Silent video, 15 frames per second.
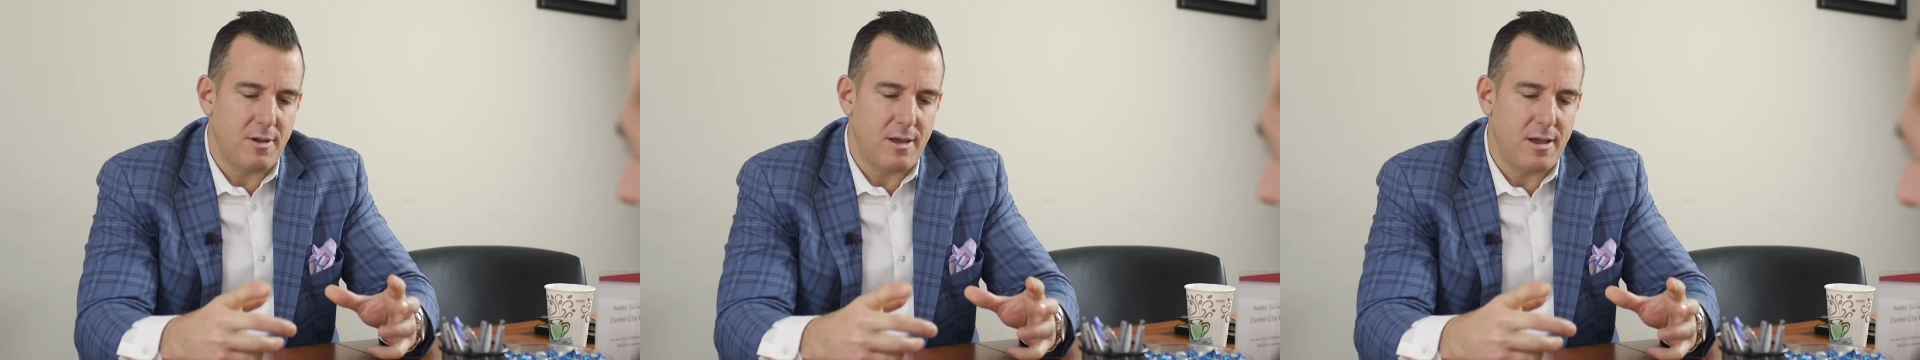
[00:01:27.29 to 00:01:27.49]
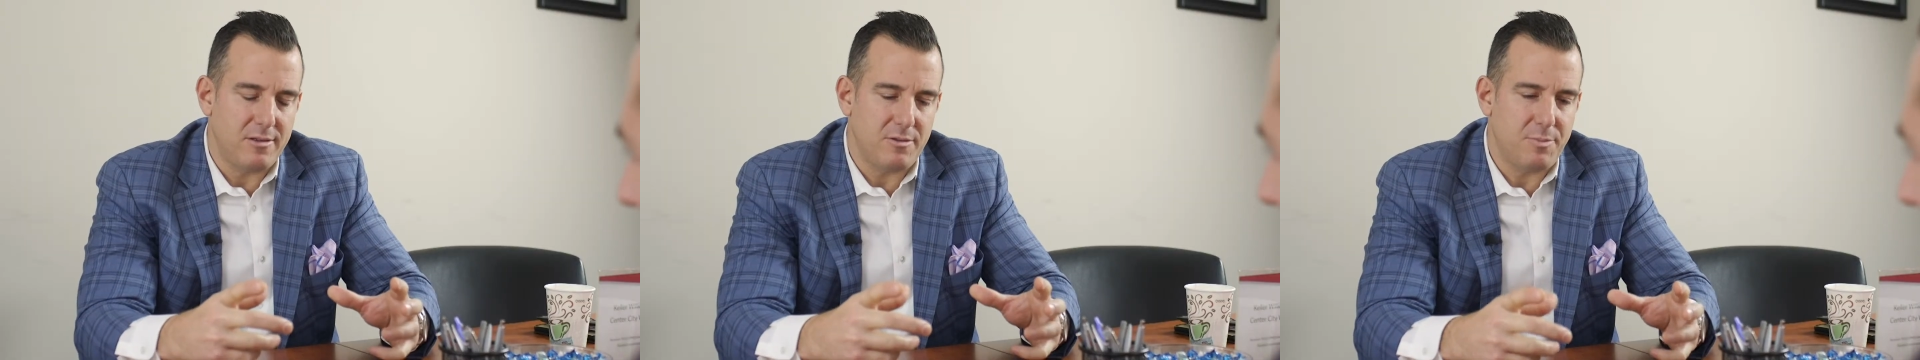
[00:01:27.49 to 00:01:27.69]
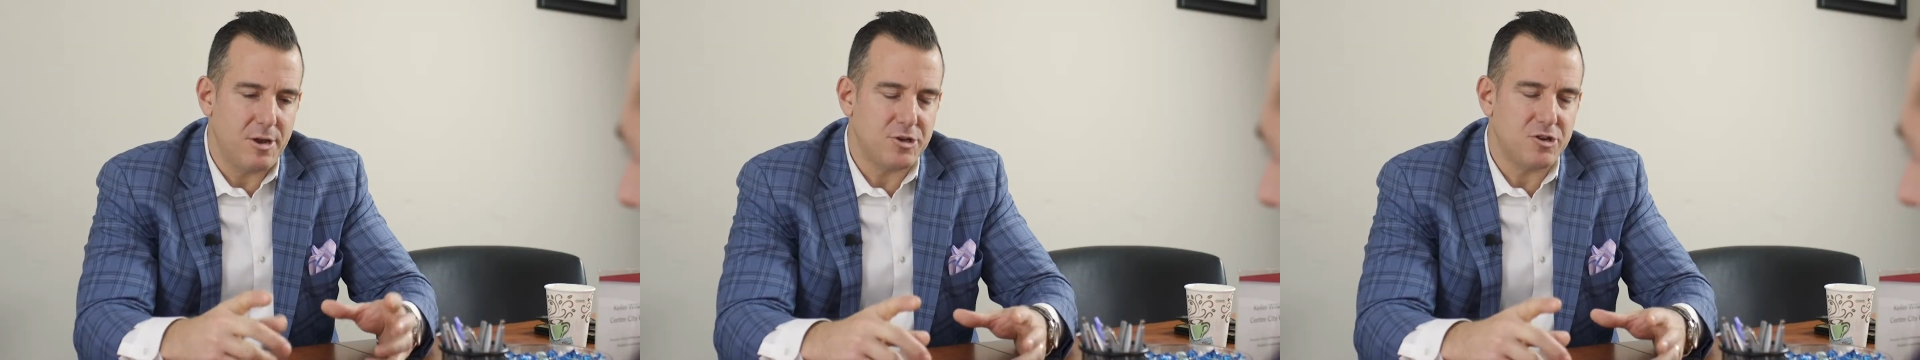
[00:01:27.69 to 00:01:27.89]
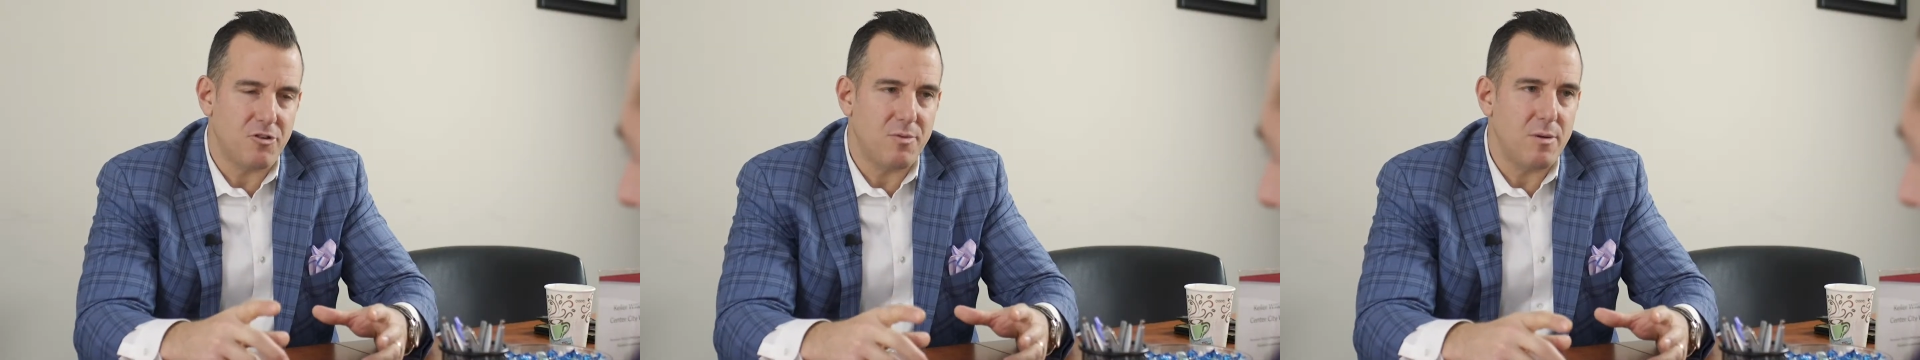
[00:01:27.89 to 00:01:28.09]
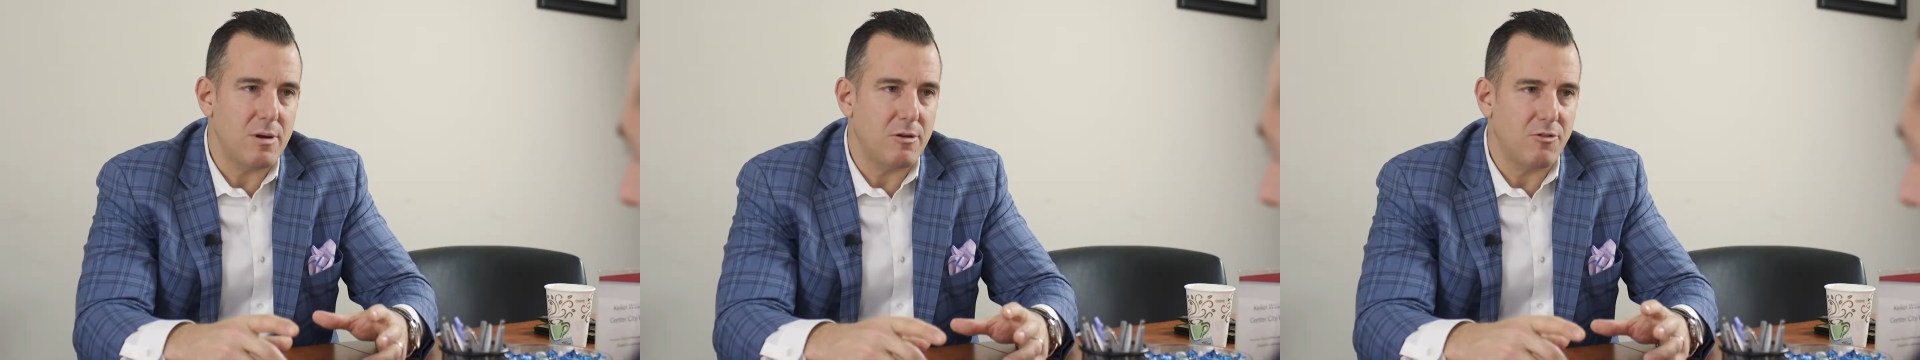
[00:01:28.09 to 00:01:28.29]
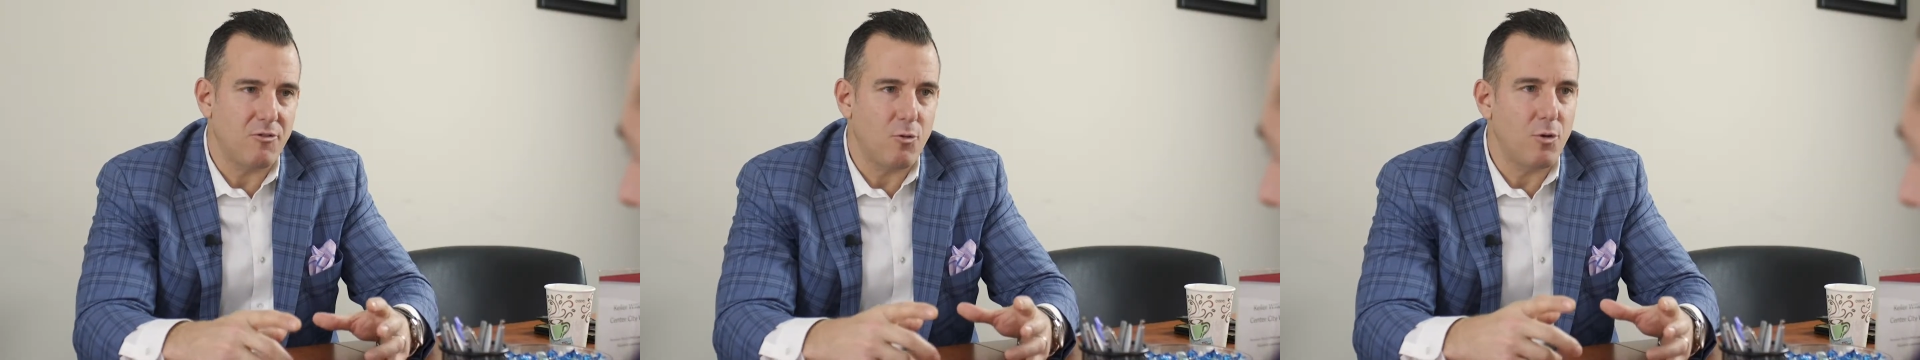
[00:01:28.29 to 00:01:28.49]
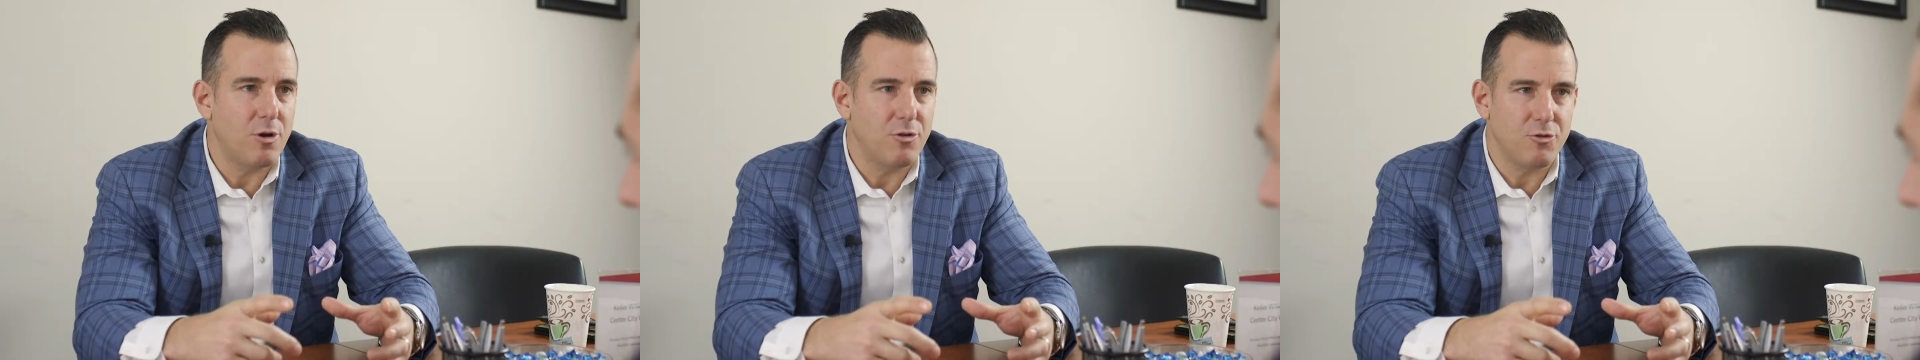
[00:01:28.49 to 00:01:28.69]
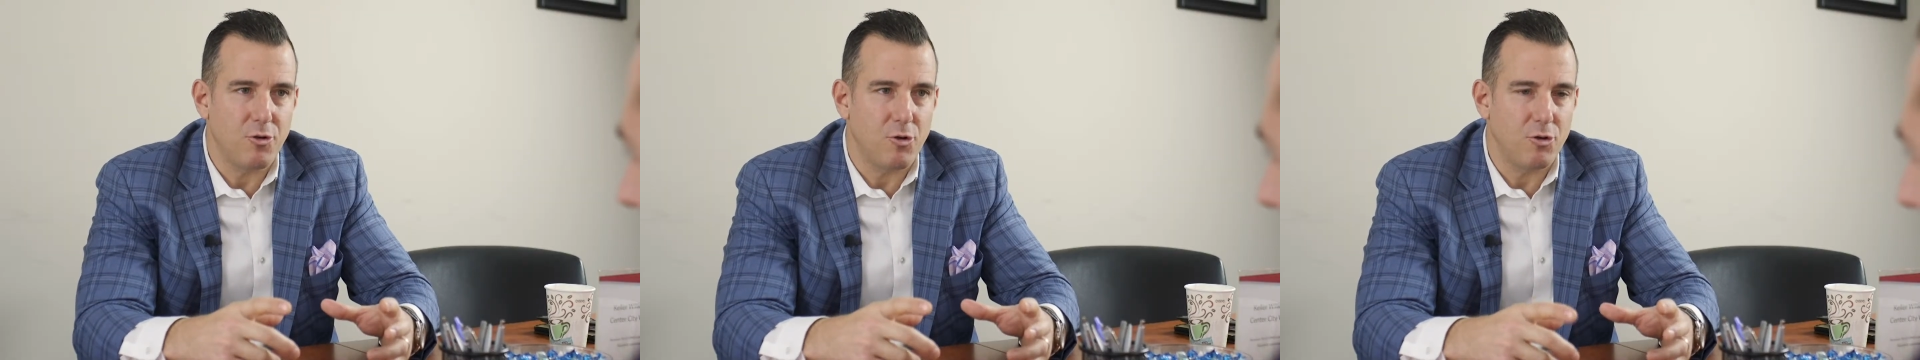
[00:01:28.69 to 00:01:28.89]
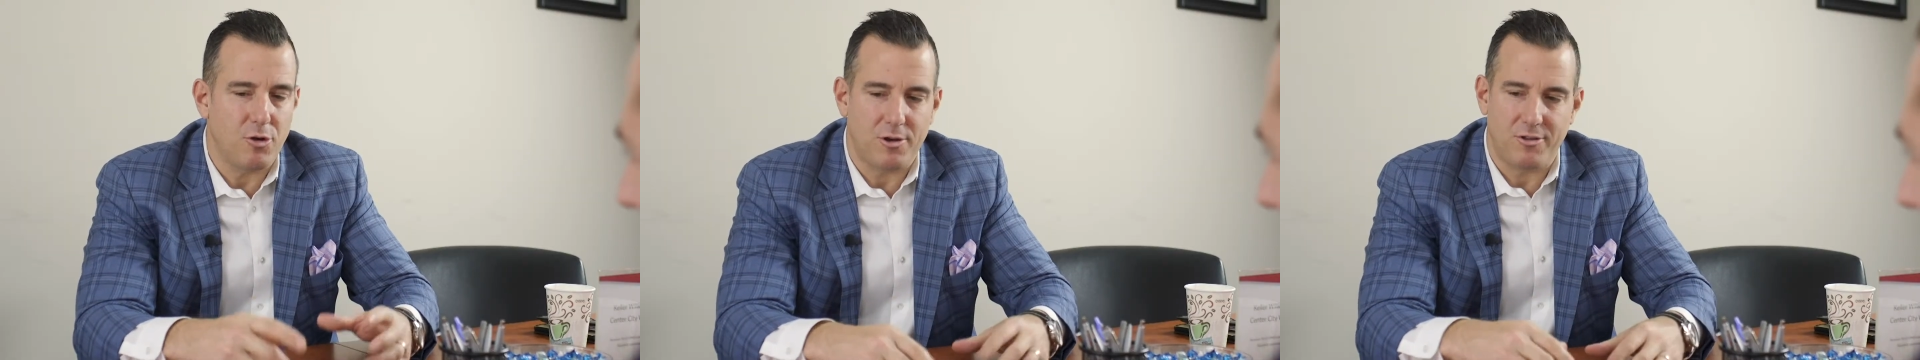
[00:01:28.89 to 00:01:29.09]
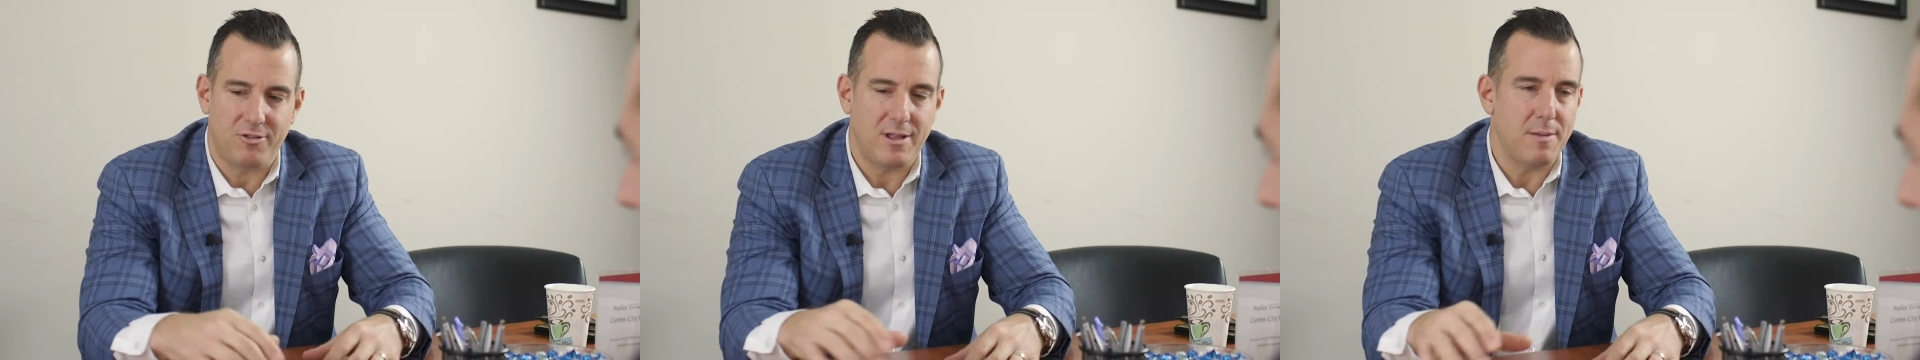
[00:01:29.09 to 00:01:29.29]
has a picture of me when I was 4 years old
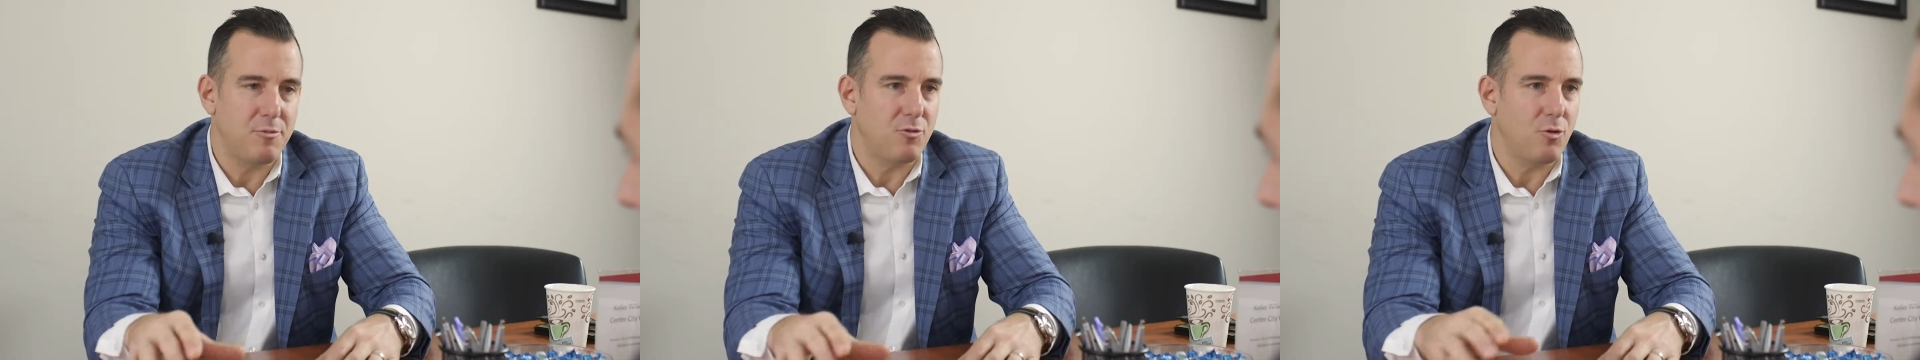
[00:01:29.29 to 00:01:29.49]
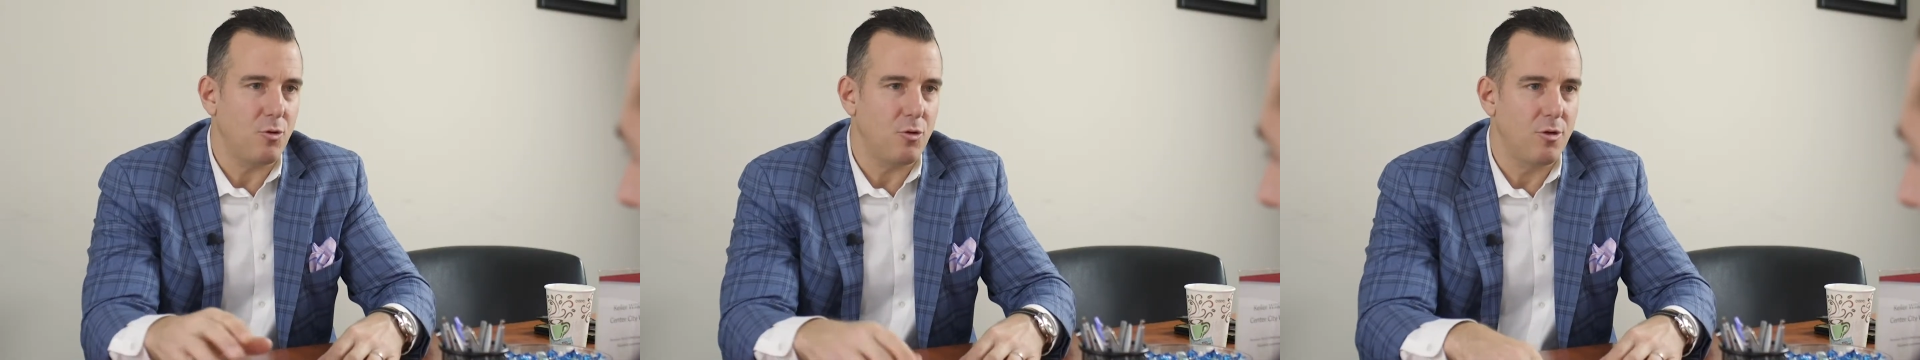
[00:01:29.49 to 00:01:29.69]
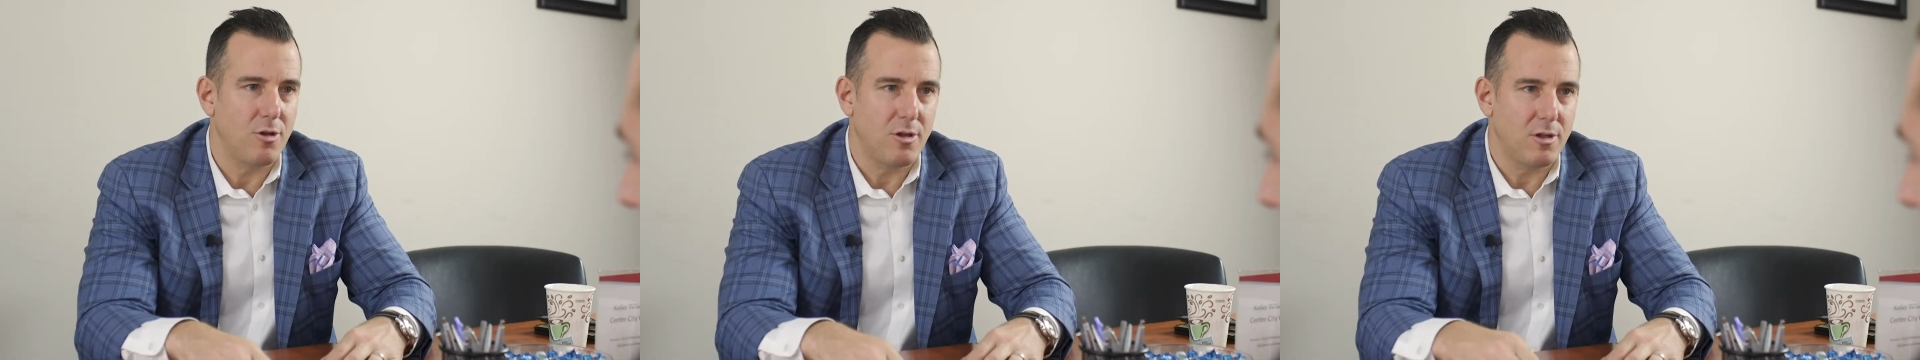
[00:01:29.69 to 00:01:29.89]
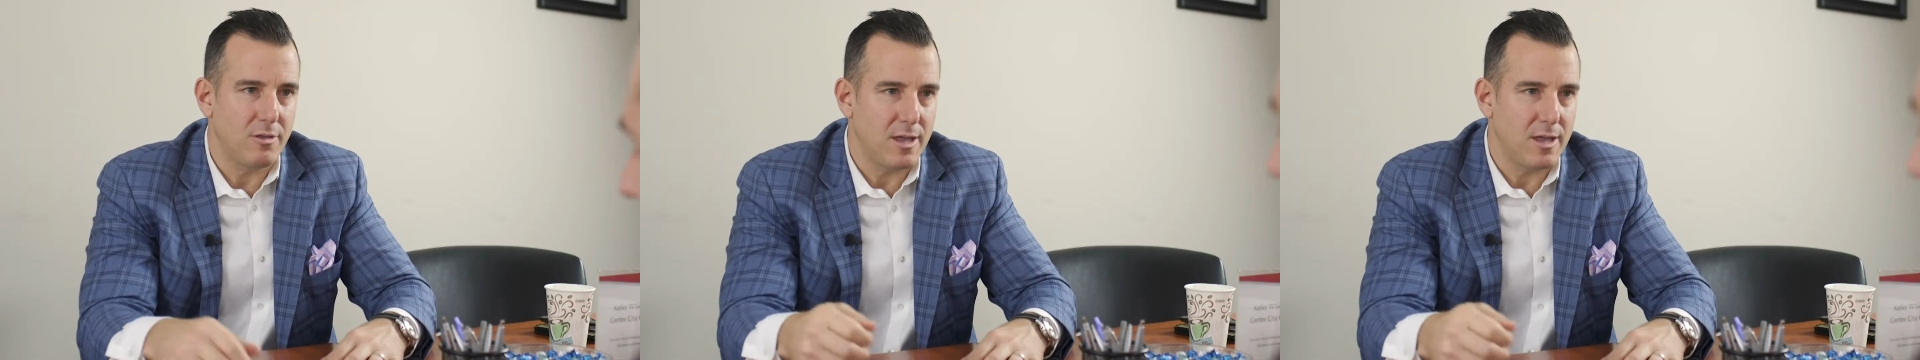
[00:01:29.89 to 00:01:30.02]
on a step stool,